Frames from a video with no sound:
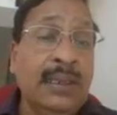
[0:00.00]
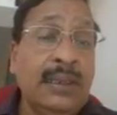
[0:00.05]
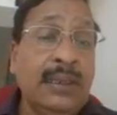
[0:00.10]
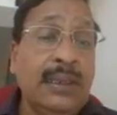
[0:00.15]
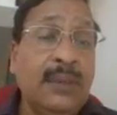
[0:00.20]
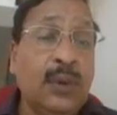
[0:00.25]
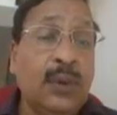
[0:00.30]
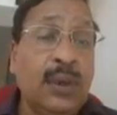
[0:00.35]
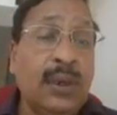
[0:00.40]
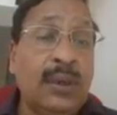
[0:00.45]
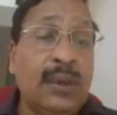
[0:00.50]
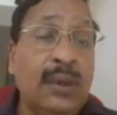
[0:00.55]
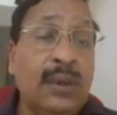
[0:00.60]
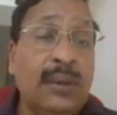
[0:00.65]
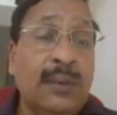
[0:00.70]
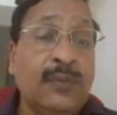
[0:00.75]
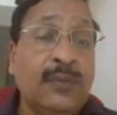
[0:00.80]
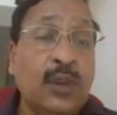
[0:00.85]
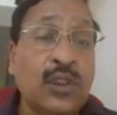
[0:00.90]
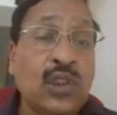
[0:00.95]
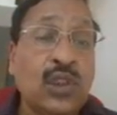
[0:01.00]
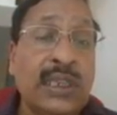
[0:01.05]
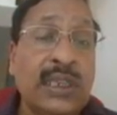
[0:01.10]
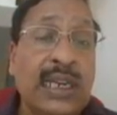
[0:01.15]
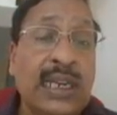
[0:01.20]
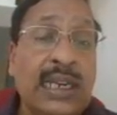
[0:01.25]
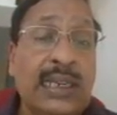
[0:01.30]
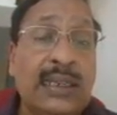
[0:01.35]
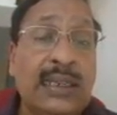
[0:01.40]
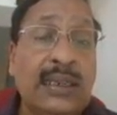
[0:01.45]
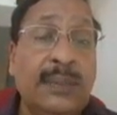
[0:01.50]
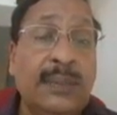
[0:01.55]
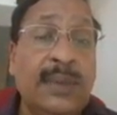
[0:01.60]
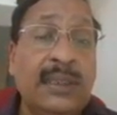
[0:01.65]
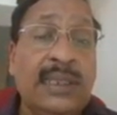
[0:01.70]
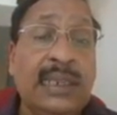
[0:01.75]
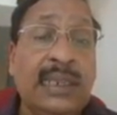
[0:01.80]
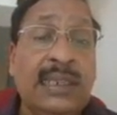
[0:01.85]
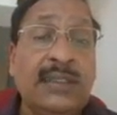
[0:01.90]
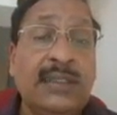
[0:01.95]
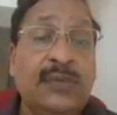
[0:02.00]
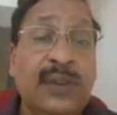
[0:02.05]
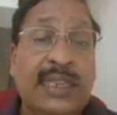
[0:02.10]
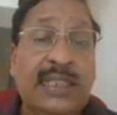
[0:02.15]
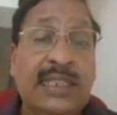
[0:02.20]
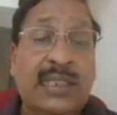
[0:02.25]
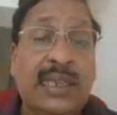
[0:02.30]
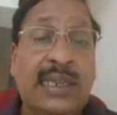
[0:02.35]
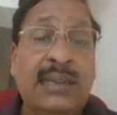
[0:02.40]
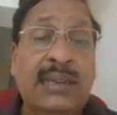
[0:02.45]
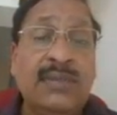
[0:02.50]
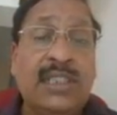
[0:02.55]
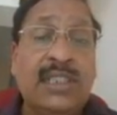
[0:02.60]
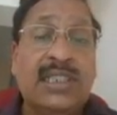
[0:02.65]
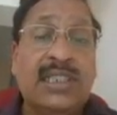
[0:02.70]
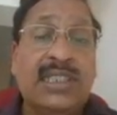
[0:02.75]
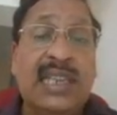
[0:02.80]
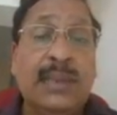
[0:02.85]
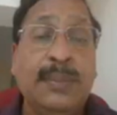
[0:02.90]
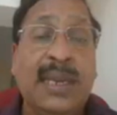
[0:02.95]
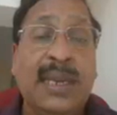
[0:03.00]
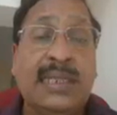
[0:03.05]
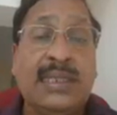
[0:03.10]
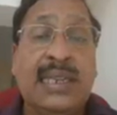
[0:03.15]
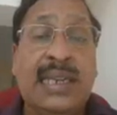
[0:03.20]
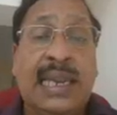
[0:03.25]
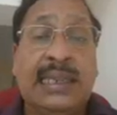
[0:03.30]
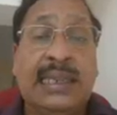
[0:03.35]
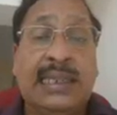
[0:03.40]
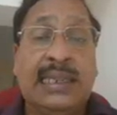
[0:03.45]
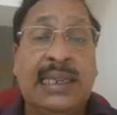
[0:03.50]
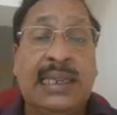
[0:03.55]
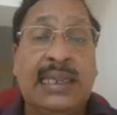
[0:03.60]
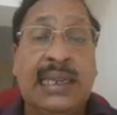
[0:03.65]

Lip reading: Therefore, for source current, that is phase current, which is same as the line current.